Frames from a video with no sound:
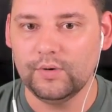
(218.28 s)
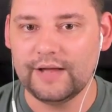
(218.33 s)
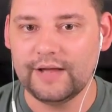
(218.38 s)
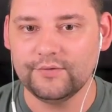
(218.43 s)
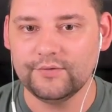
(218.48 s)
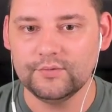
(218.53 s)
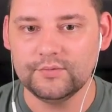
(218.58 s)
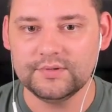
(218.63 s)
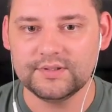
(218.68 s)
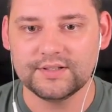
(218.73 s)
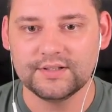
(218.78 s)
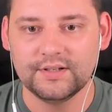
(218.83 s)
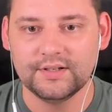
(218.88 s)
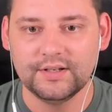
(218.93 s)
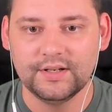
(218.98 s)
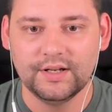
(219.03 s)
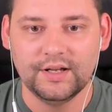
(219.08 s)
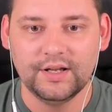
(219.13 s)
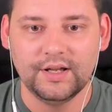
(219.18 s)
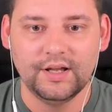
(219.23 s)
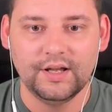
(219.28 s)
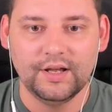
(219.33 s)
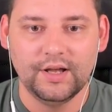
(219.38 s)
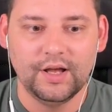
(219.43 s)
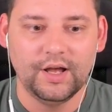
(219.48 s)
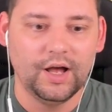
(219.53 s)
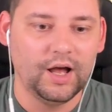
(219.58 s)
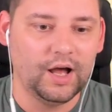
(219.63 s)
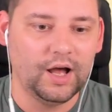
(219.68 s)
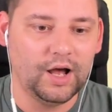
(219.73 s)
more levels.
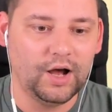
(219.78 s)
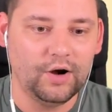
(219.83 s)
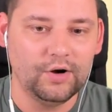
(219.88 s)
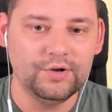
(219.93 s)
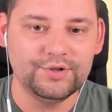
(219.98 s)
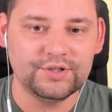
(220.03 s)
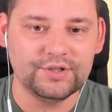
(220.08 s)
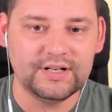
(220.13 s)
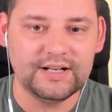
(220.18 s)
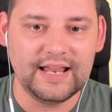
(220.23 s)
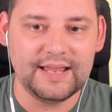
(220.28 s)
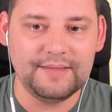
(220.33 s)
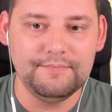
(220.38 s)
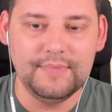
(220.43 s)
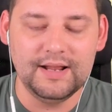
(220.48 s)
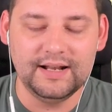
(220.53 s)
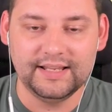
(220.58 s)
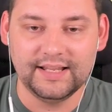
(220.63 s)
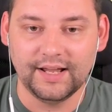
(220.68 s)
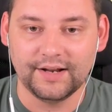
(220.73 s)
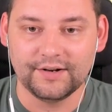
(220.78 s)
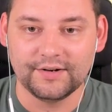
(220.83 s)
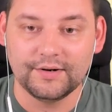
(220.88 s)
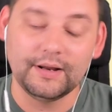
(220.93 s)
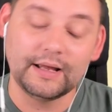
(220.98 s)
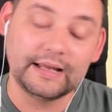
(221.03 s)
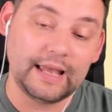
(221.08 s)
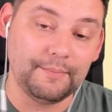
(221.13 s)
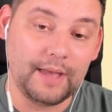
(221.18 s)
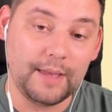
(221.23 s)
Uh, 108 million.
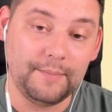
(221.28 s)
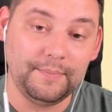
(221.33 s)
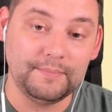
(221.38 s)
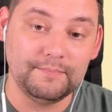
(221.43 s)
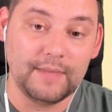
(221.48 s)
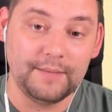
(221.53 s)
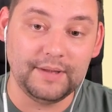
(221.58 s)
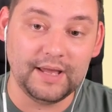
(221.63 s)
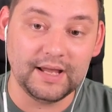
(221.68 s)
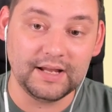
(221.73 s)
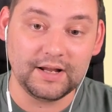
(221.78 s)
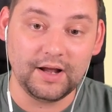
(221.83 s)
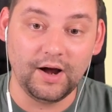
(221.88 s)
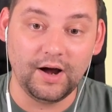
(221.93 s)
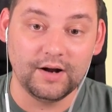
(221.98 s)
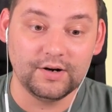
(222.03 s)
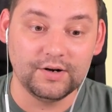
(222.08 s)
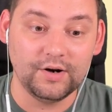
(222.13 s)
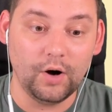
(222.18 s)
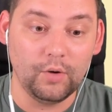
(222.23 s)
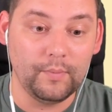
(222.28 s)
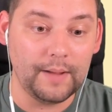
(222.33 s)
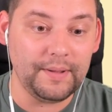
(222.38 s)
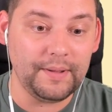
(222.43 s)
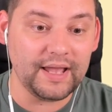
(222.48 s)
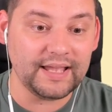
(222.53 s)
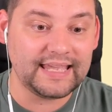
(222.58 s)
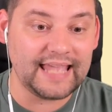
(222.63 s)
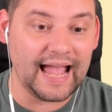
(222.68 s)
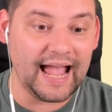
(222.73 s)
Okay, maybe maybe I can't. Oh,
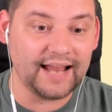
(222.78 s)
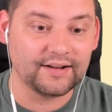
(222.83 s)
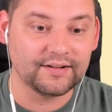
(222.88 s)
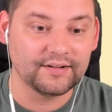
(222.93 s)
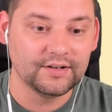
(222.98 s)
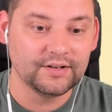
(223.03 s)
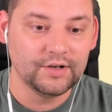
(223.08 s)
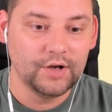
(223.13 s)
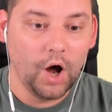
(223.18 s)
maybe I can.